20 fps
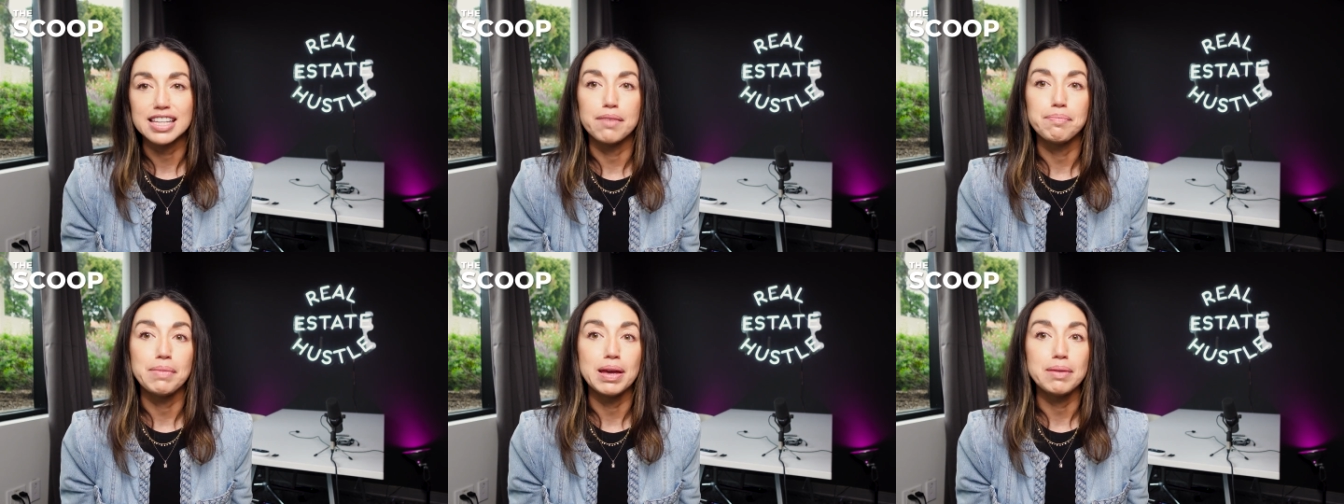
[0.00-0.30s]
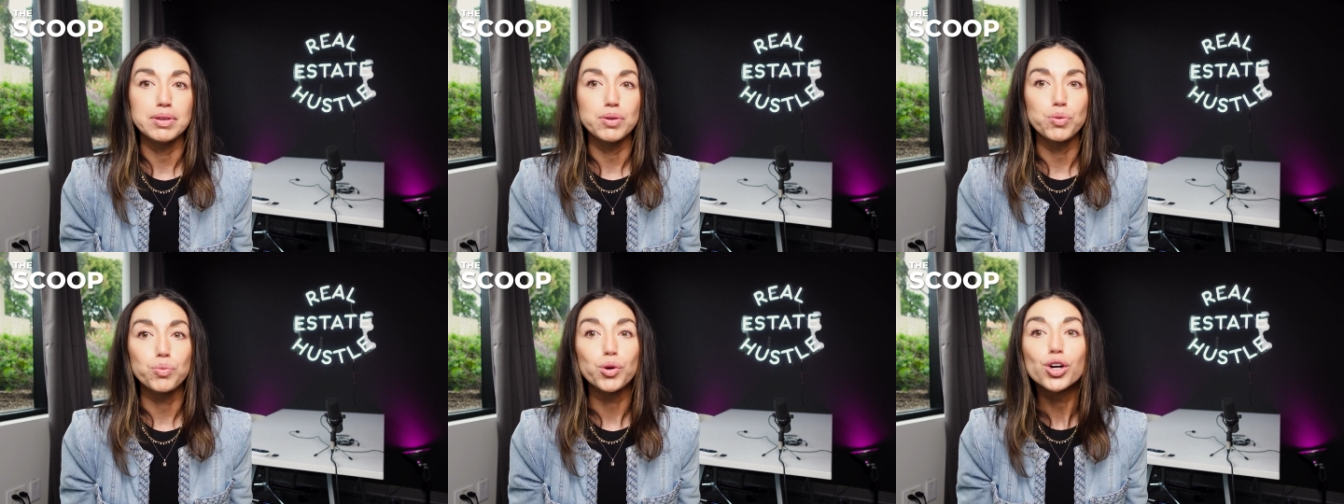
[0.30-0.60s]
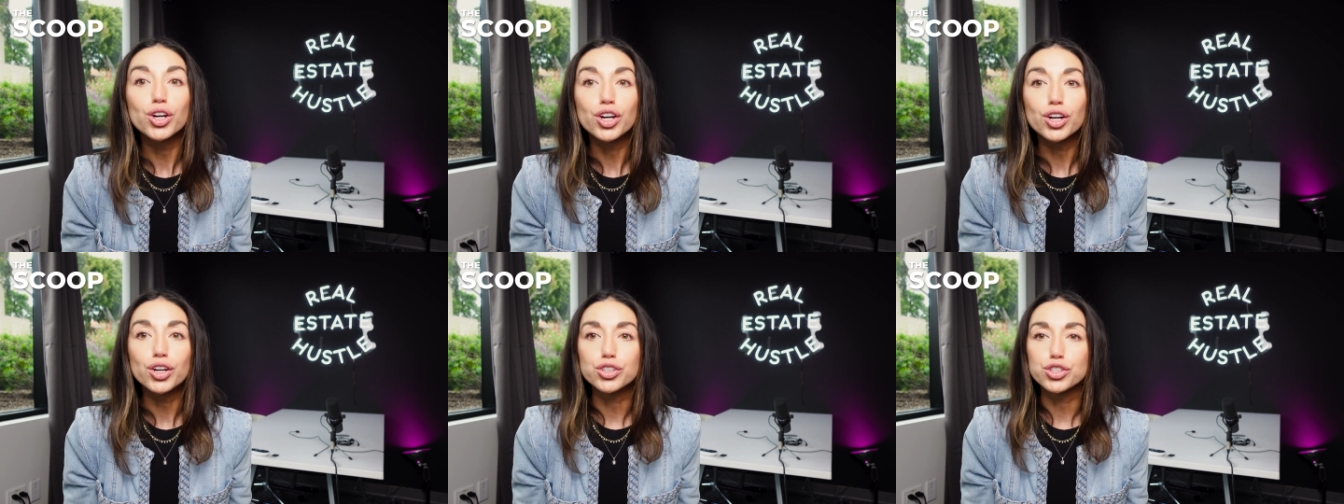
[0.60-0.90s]
that maybe
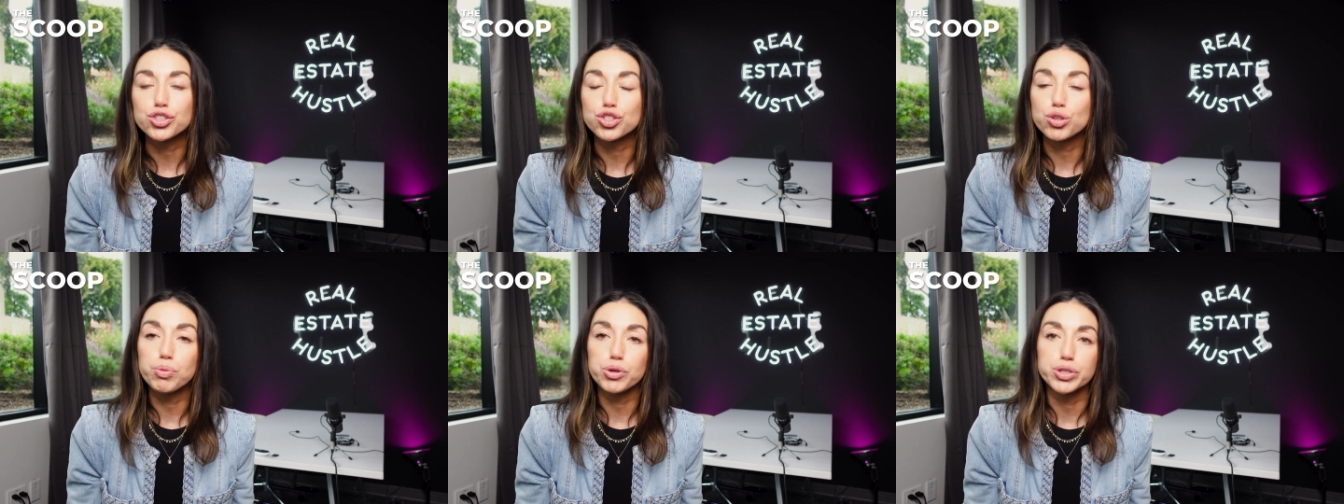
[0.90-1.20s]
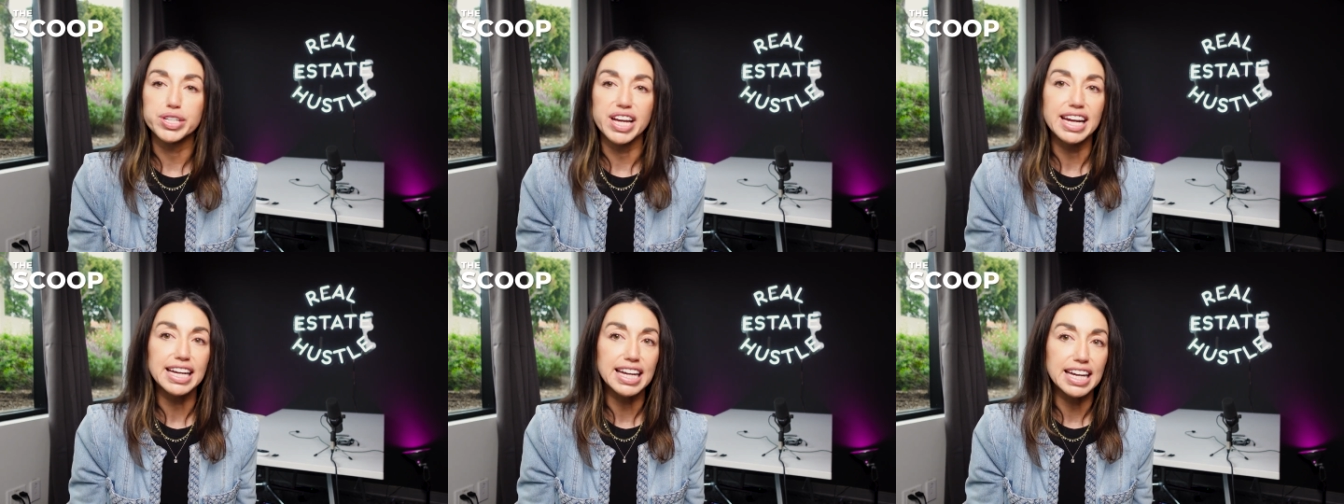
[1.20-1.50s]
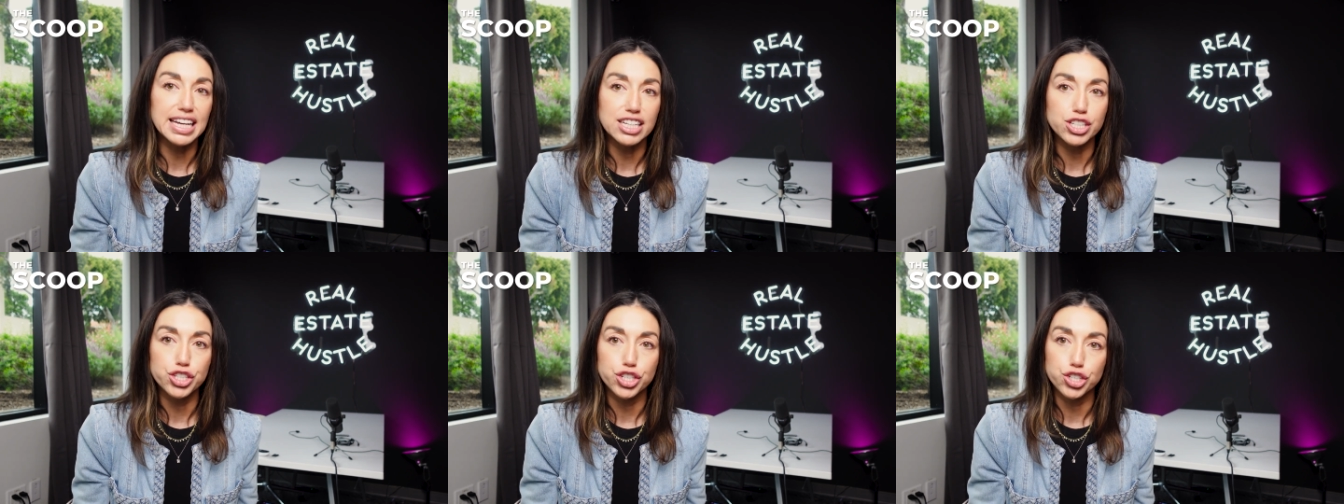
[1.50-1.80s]
were super
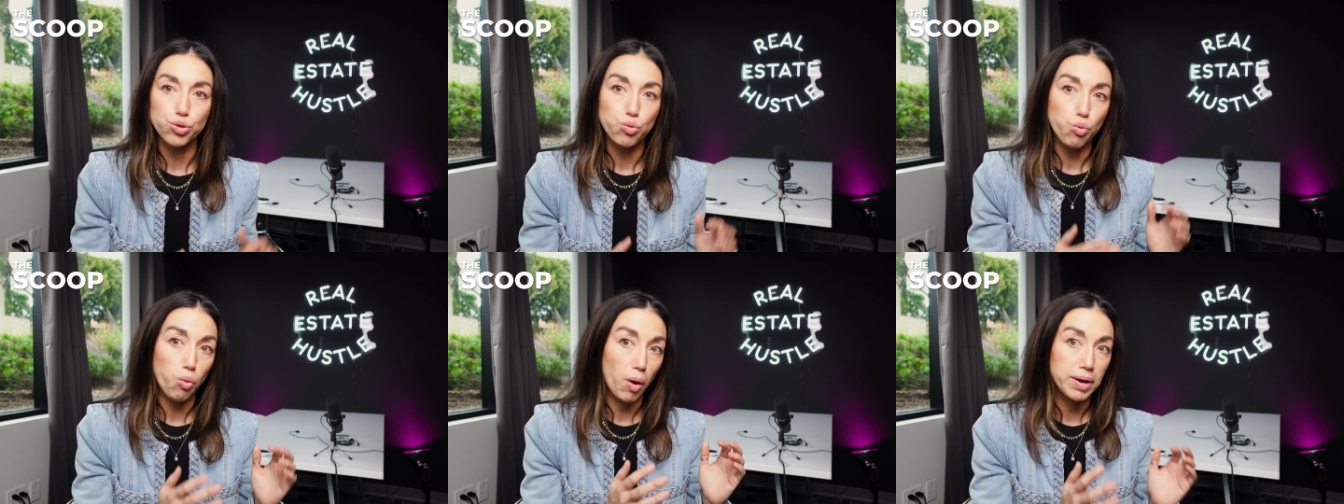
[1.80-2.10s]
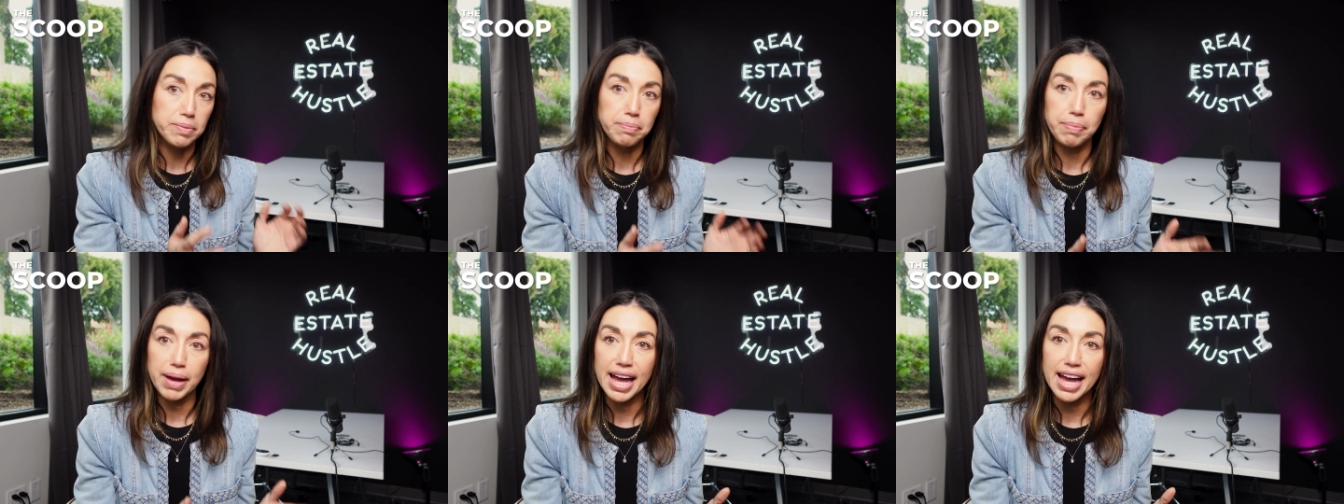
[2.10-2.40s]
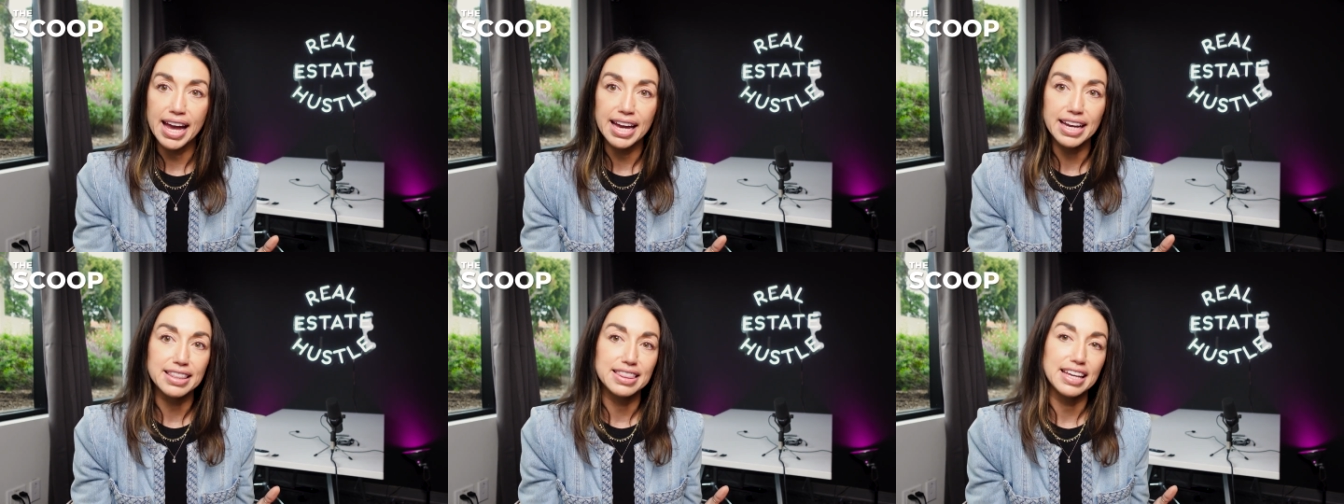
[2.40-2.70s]
dedicated to one
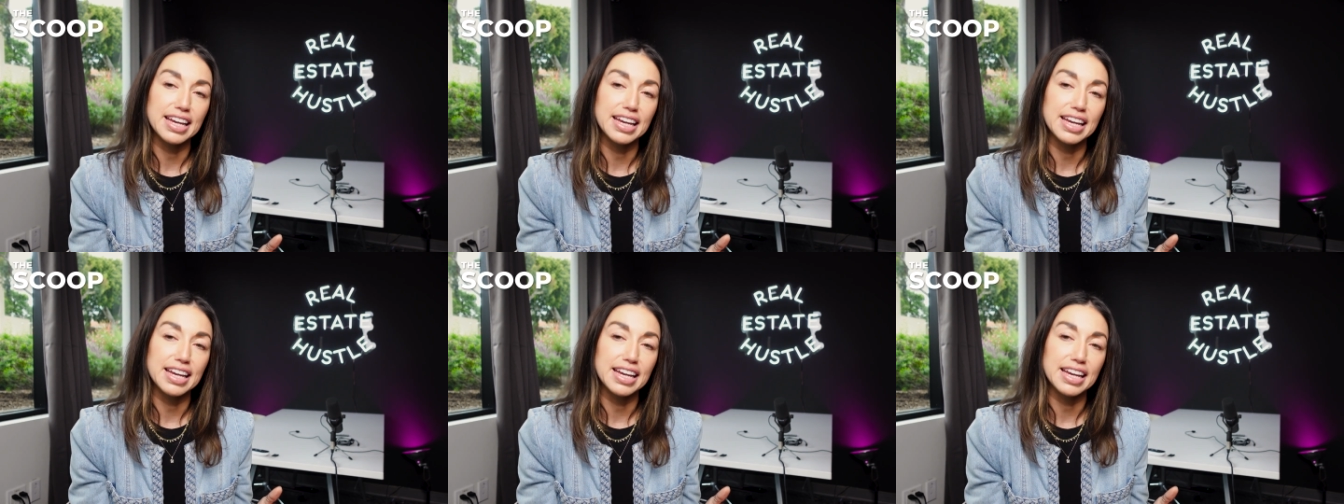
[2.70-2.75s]
bank.